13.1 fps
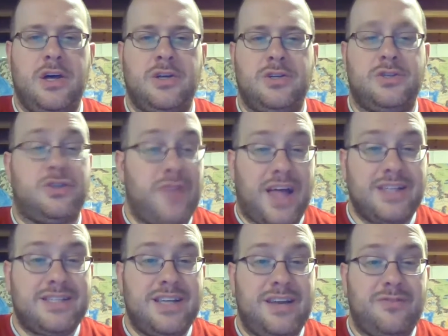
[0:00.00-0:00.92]
So
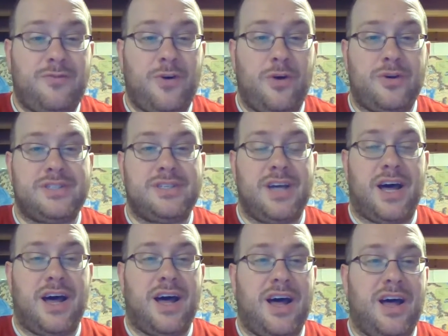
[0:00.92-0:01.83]
that's it, folks.
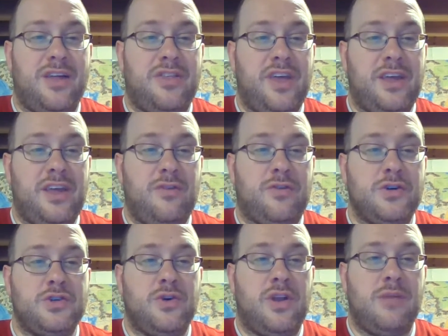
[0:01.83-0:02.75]
Thank you
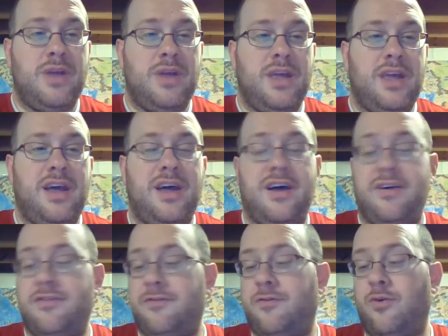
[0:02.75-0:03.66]
for joining me
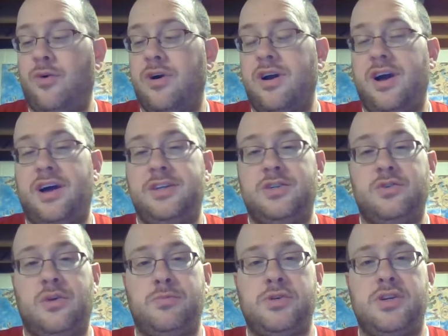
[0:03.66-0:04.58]
for a
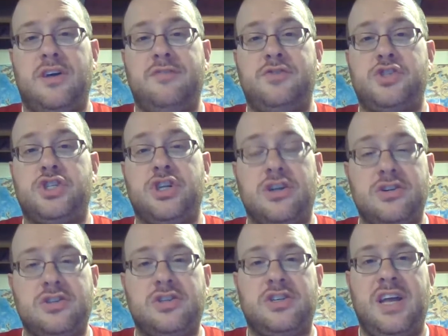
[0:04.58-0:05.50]
description of
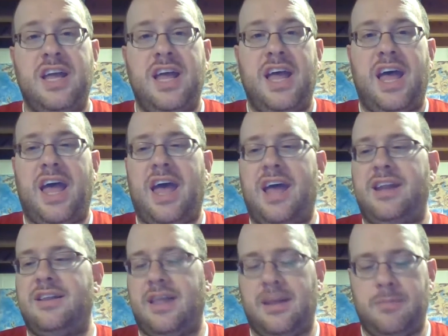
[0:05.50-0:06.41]
church
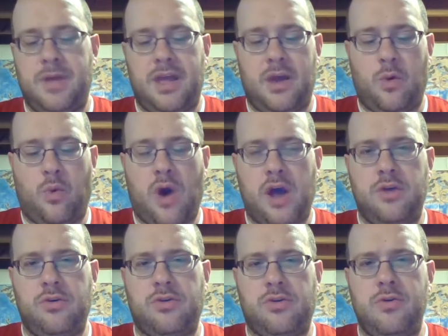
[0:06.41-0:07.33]
and letting me
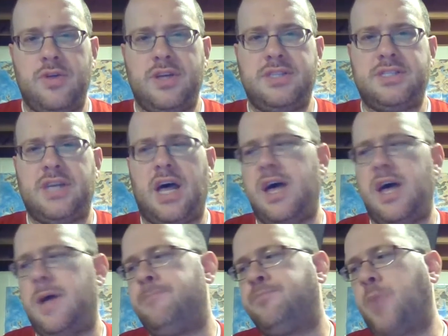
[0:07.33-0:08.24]
walk you through this.
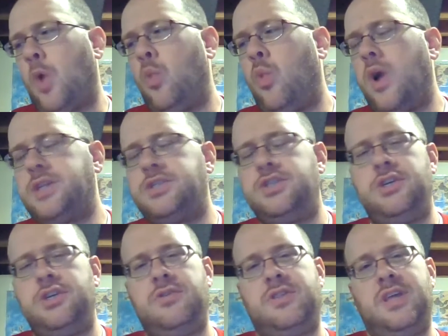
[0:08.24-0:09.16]
What do
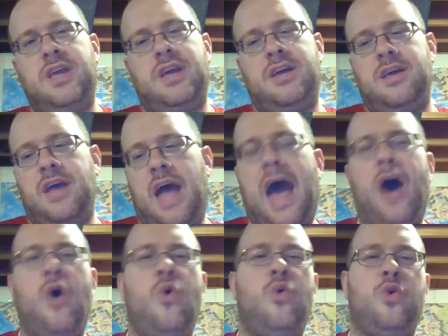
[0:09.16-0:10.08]
you think?
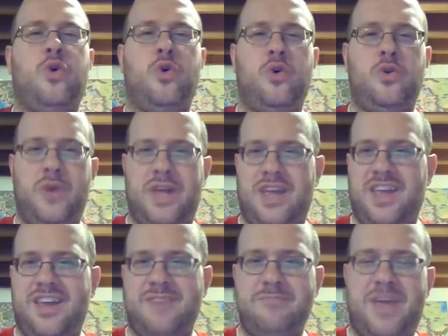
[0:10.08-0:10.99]
How could
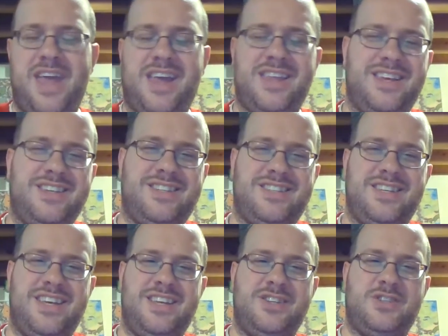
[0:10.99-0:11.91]
we make this
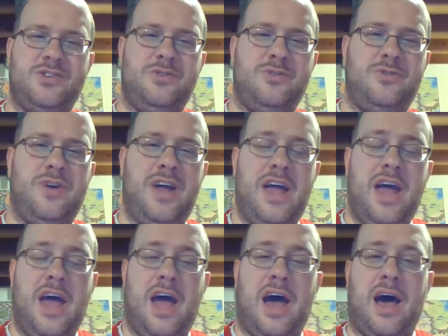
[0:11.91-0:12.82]
into
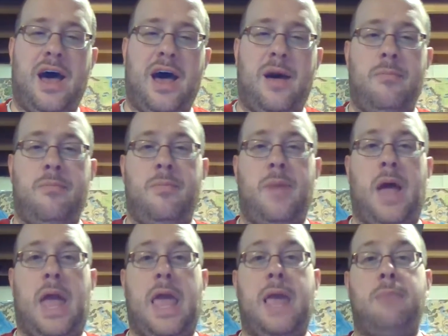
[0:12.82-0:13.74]

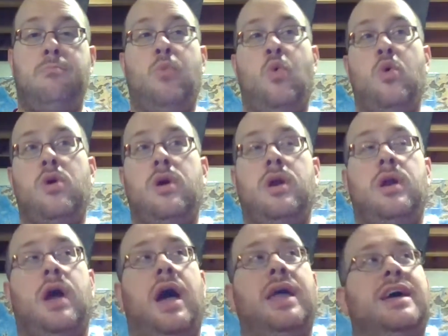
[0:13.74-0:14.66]
a
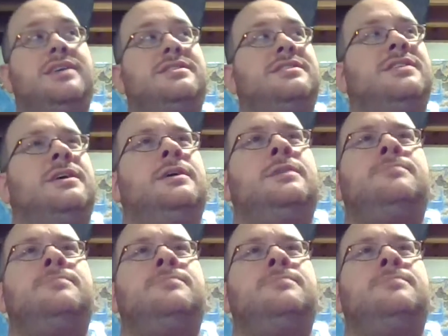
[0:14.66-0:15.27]
more, I guess,